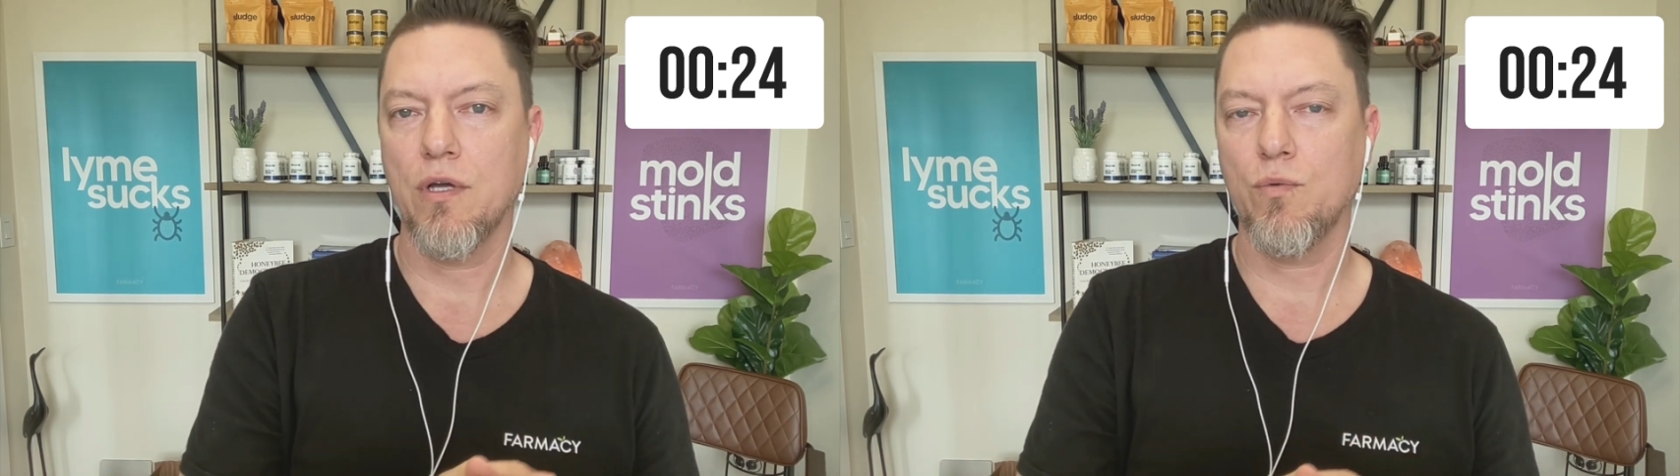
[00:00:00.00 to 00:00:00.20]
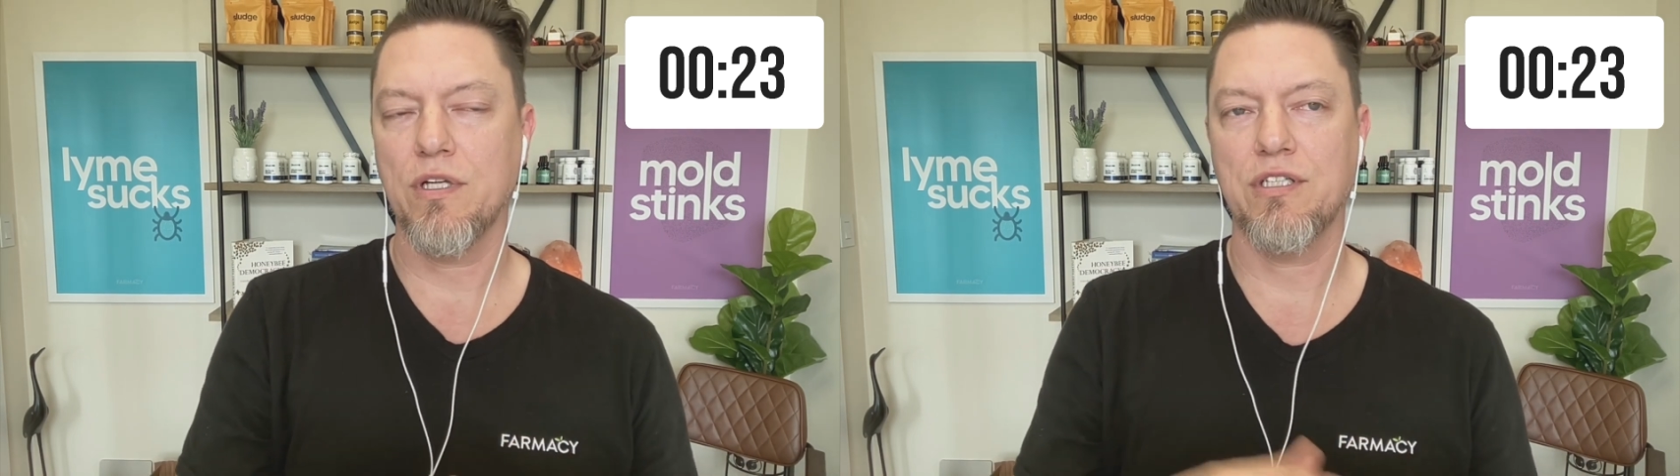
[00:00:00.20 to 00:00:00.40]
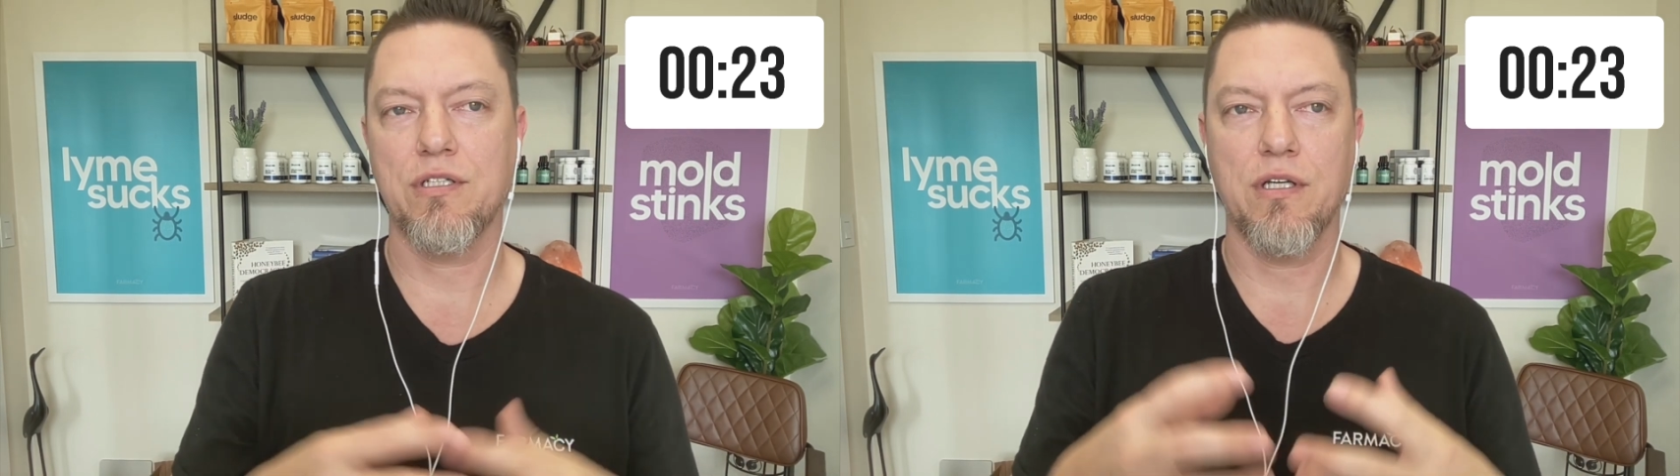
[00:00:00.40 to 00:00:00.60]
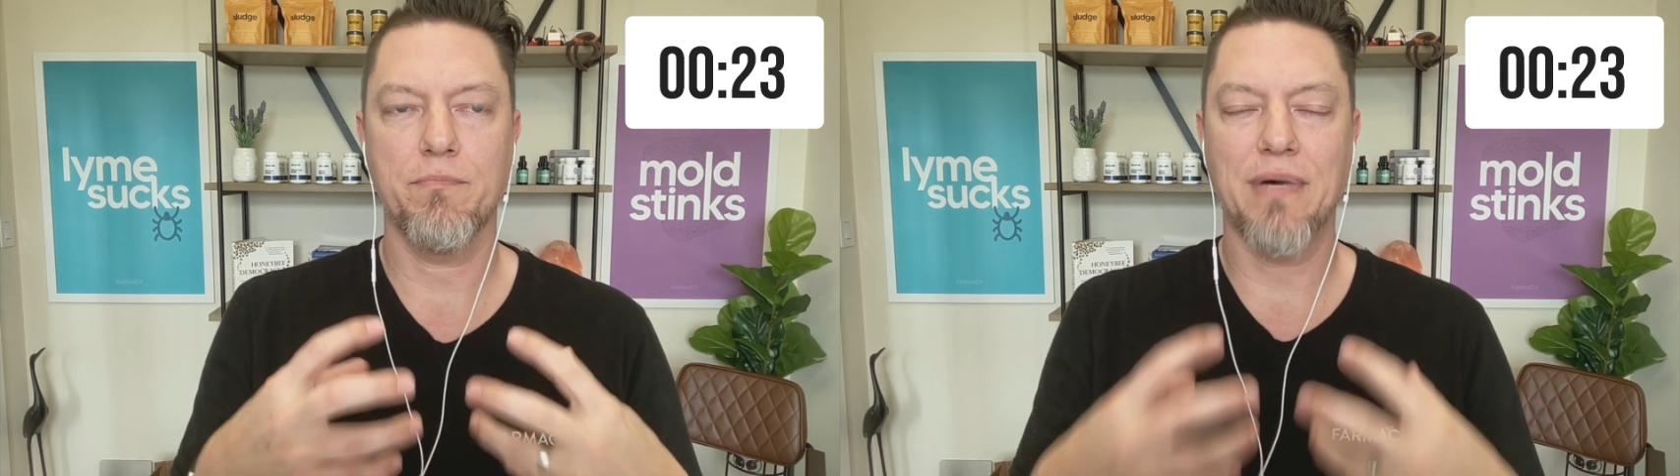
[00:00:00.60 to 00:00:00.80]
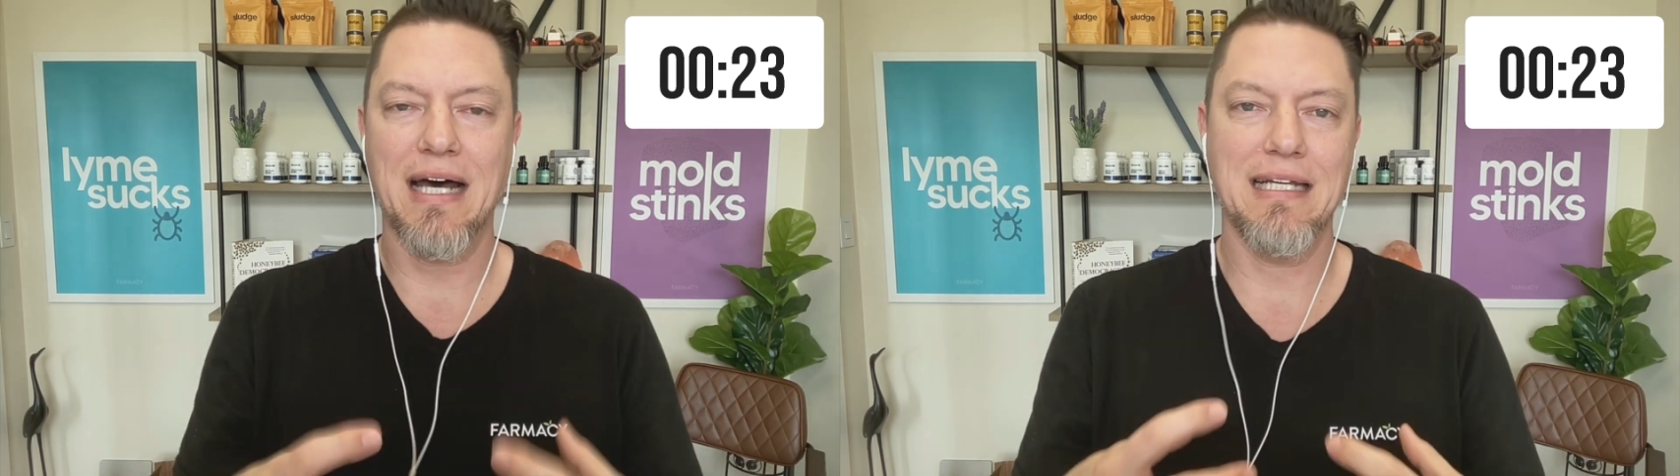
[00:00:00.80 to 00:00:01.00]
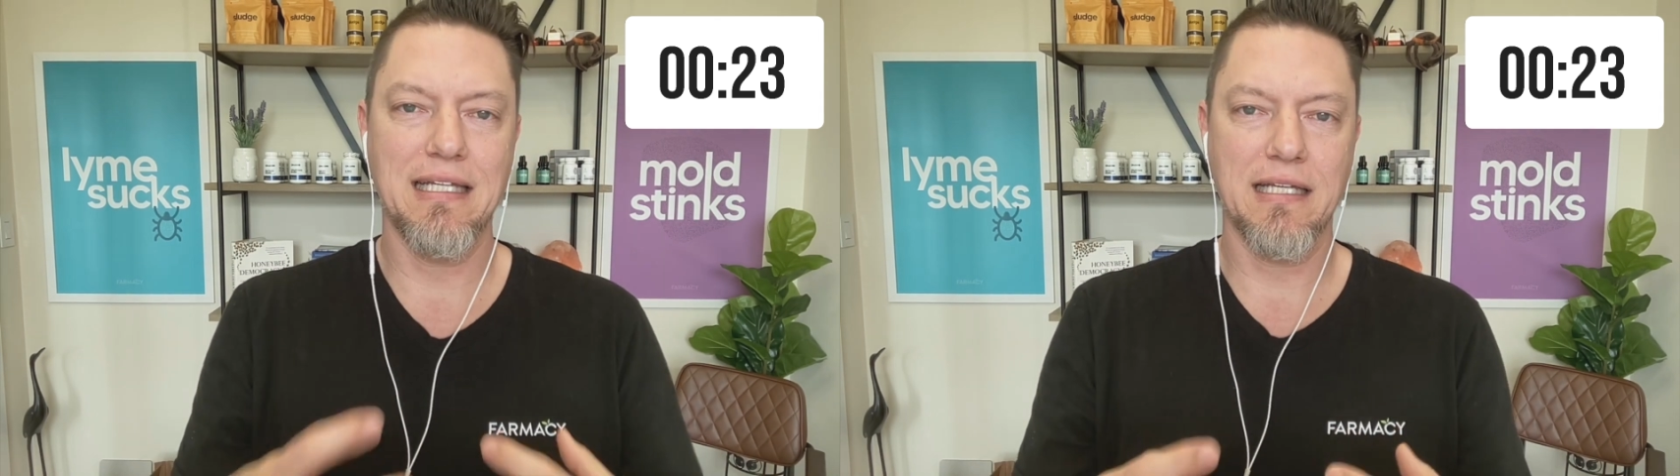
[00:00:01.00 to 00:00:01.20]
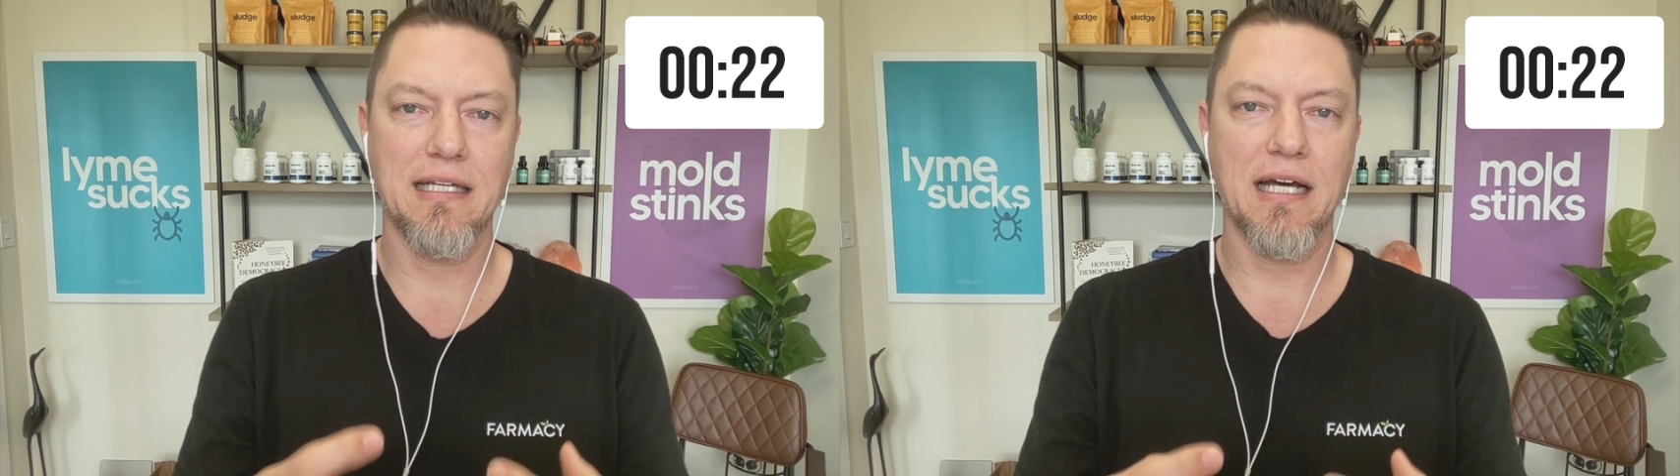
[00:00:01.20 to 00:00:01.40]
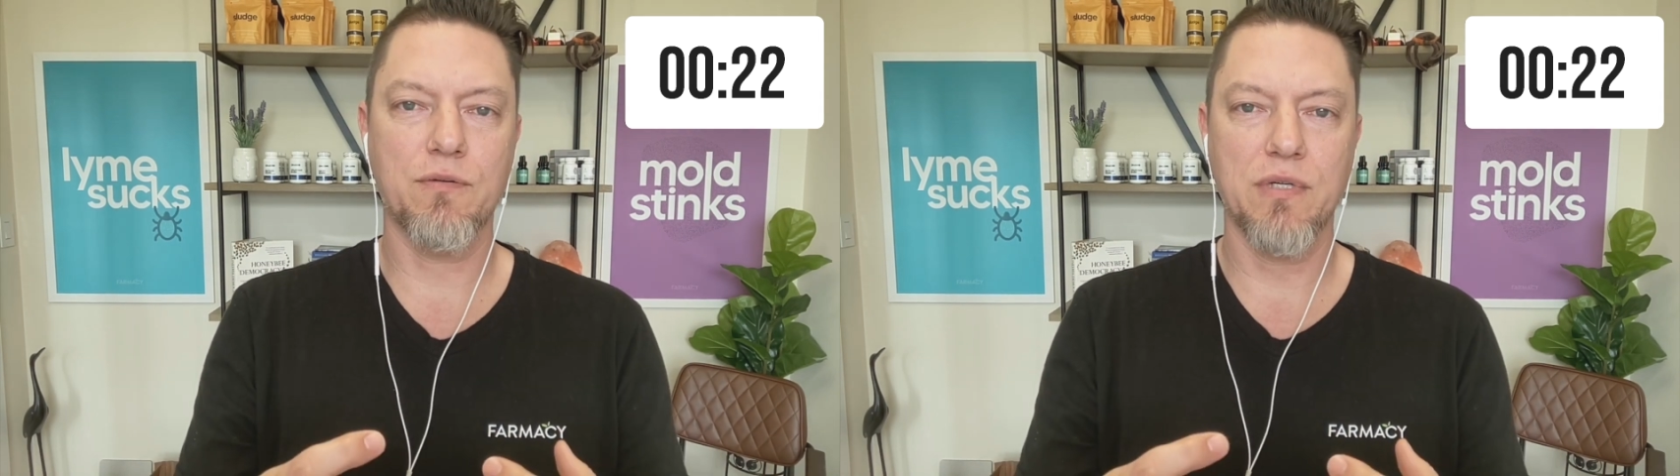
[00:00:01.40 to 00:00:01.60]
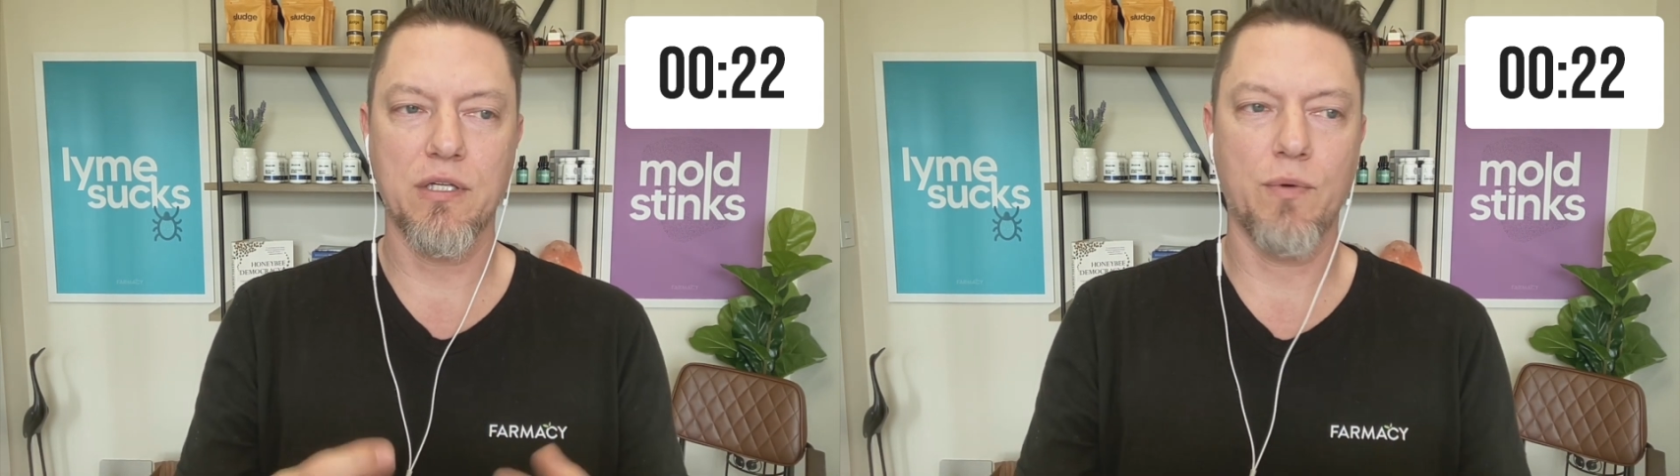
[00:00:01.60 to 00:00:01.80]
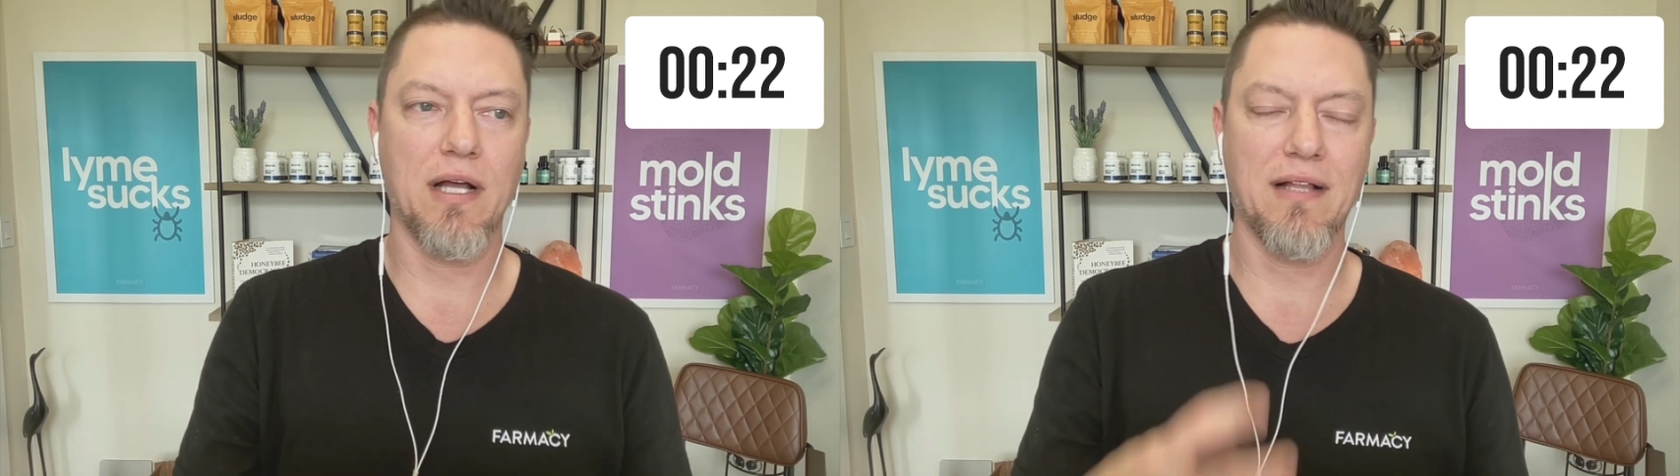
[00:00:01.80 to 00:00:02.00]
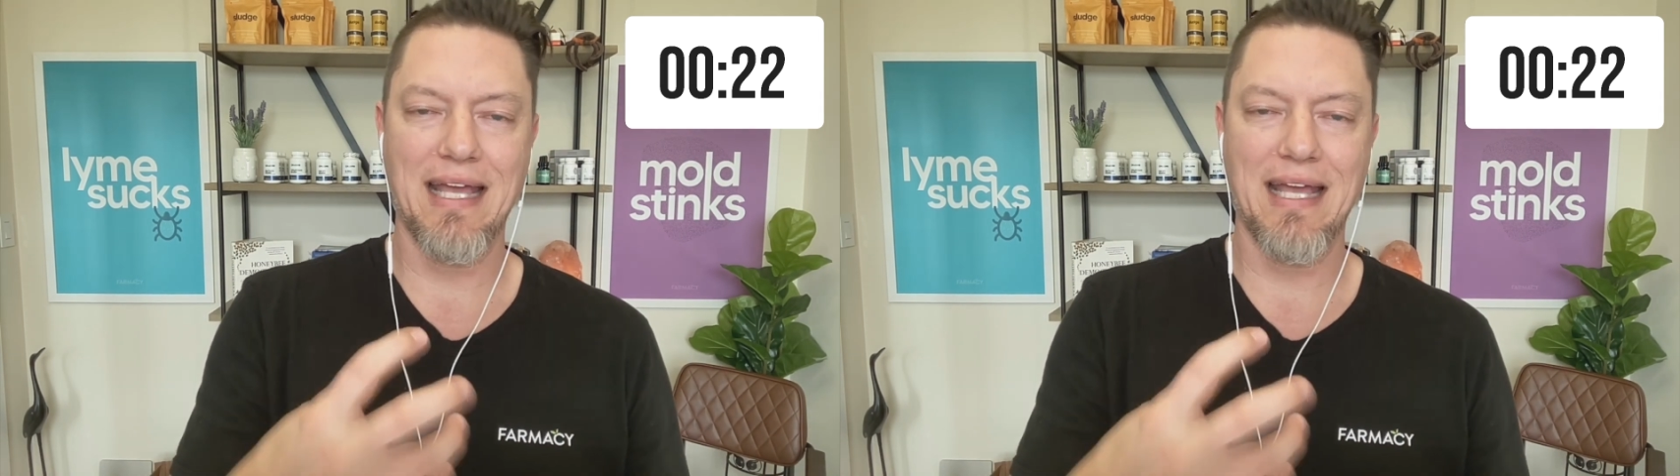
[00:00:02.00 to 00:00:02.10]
which bind in the gut really well